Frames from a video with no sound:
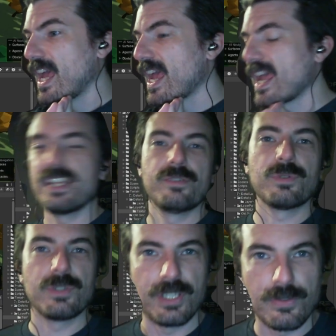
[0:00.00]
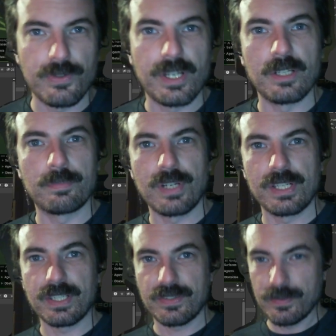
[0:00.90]
anywhere near final
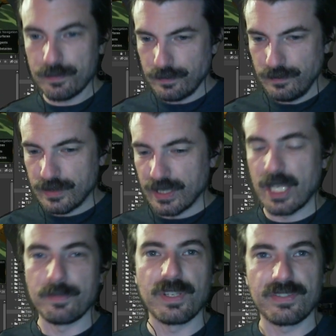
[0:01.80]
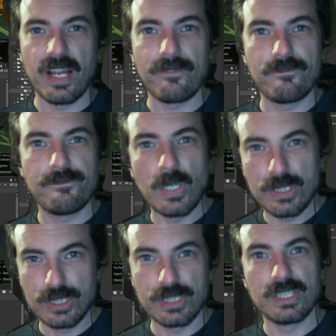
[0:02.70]
product. The game does not
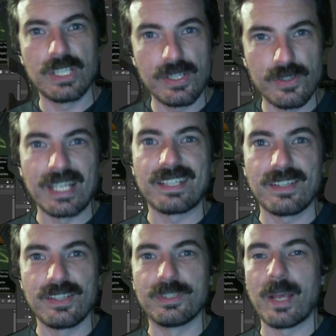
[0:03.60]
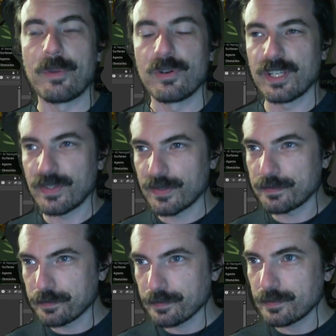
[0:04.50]
function like the demo does.
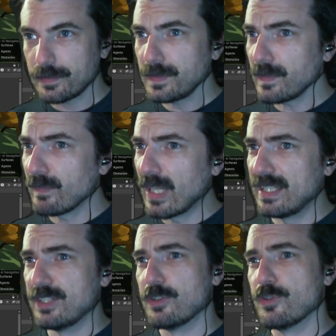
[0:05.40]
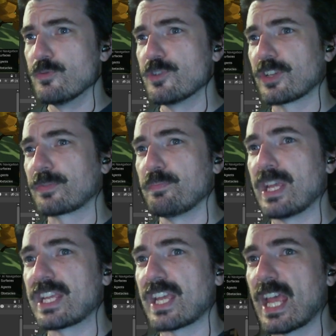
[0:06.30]
You just
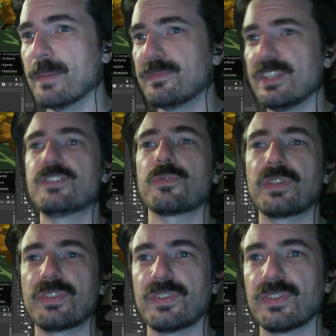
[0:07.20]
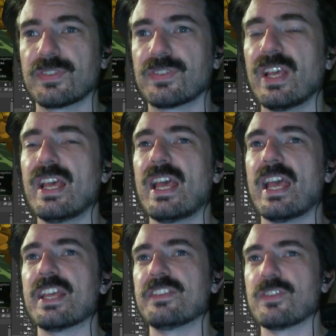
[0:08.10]
make empty choices,
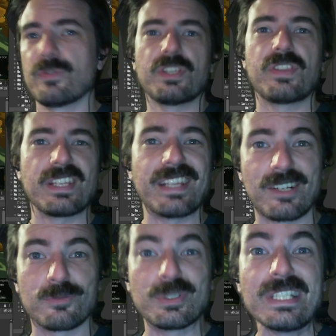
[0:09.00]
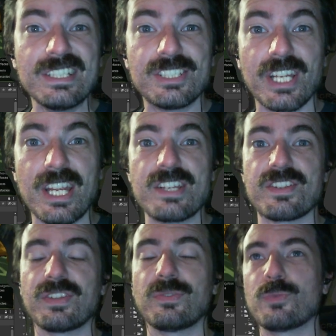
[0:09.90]
and the only thing that'll really change
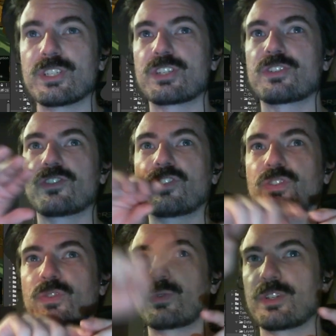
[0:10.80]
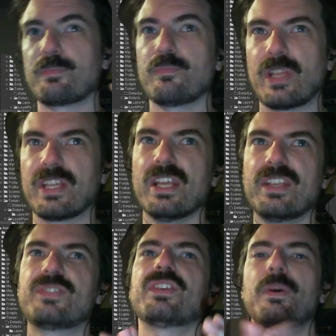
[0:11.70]
is which story, like
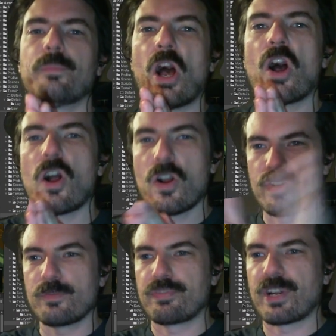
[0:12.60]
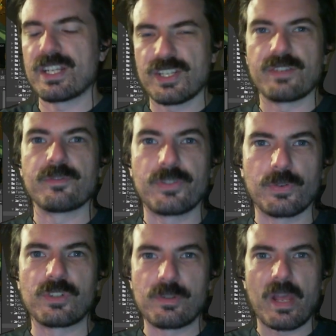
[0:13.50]
some hard branching
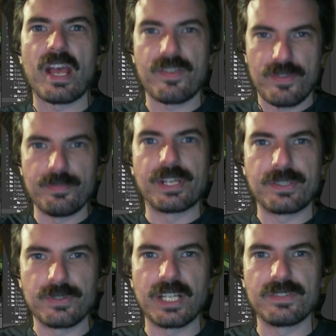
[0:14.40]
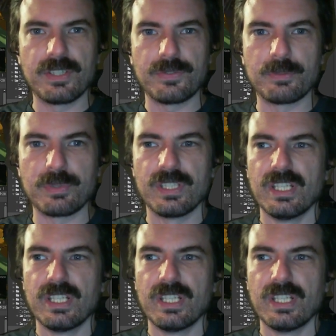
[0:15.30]
story path you might go down different, but